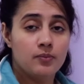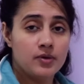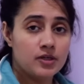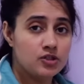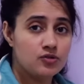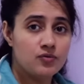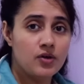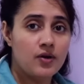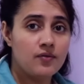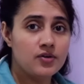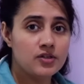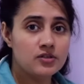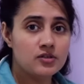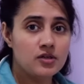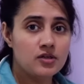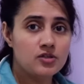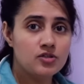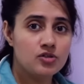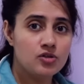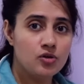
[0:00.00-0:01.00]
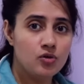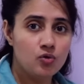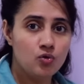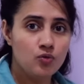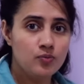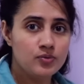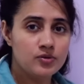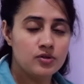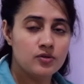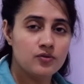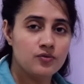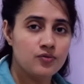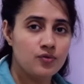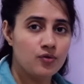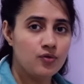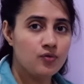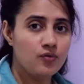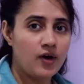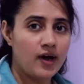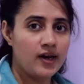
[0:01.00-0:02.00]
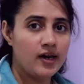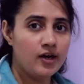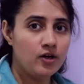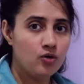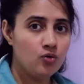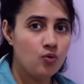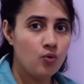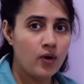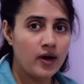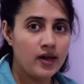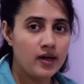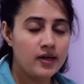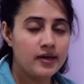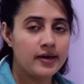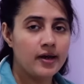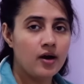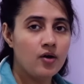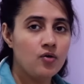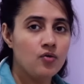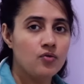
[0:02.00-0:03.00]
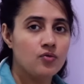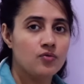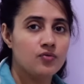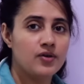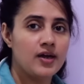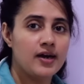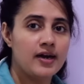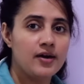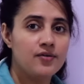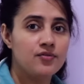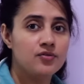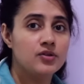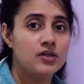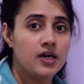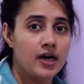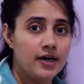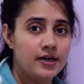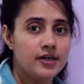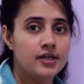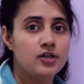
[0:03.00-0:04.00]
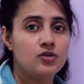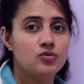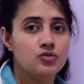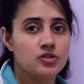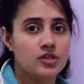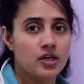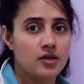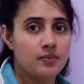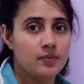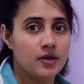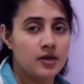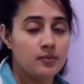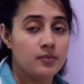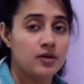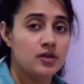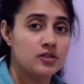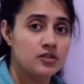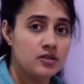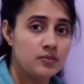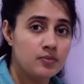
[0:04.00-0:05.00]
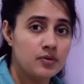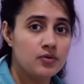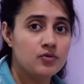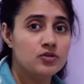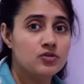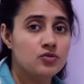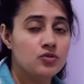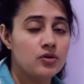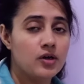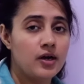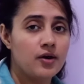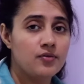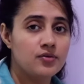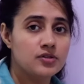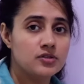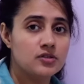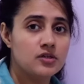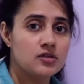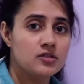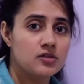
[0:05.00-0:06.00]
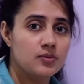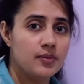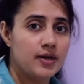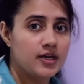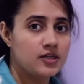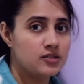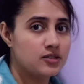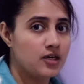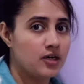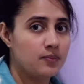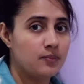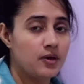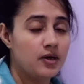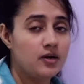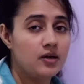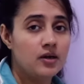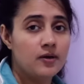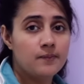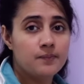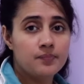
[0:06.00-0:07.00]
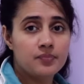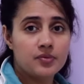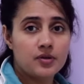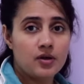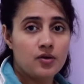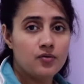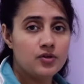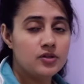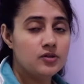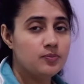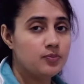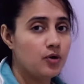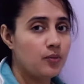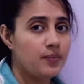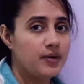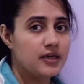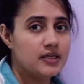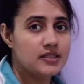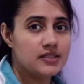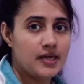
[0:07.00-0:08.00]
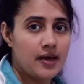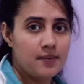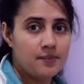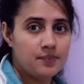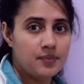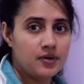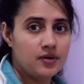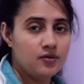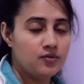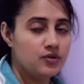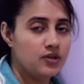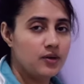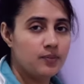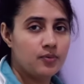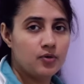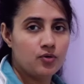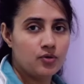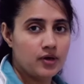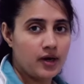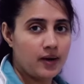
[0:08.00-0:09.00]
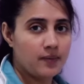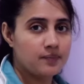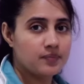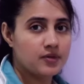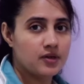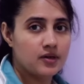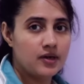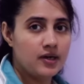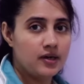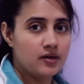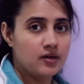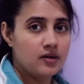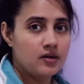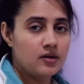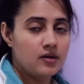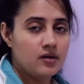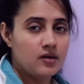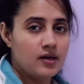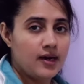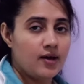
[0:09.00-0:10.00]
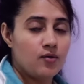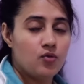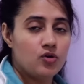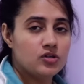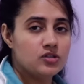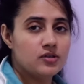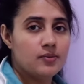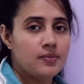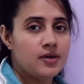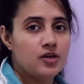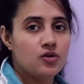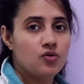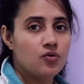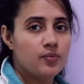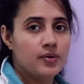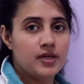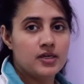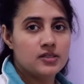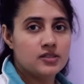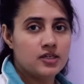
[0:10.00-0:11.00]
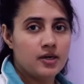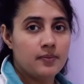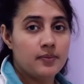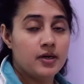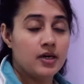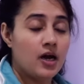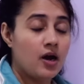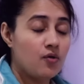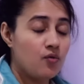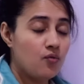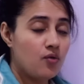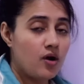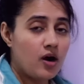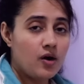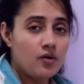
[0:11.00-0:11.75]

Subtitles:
because we have discussed loops, for while and do while. Now we are left with continue statement, because in previous video I have discussed break statement with the proper example with a program, right? Like what is the meaning of break statement, how